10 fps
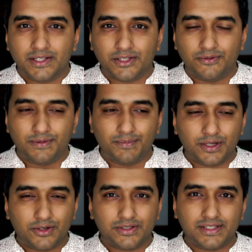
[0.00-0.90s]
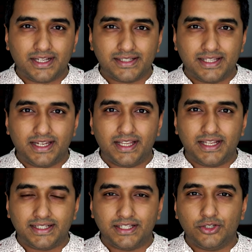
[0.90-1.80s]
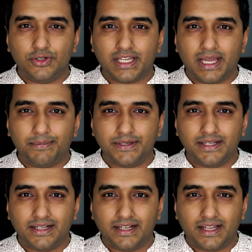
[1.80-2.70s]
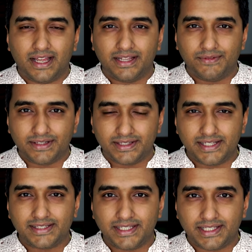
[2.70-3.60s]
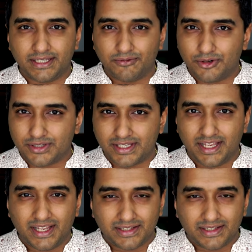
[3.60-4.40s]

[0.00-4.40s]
So because Astana is the new capital, and when this city was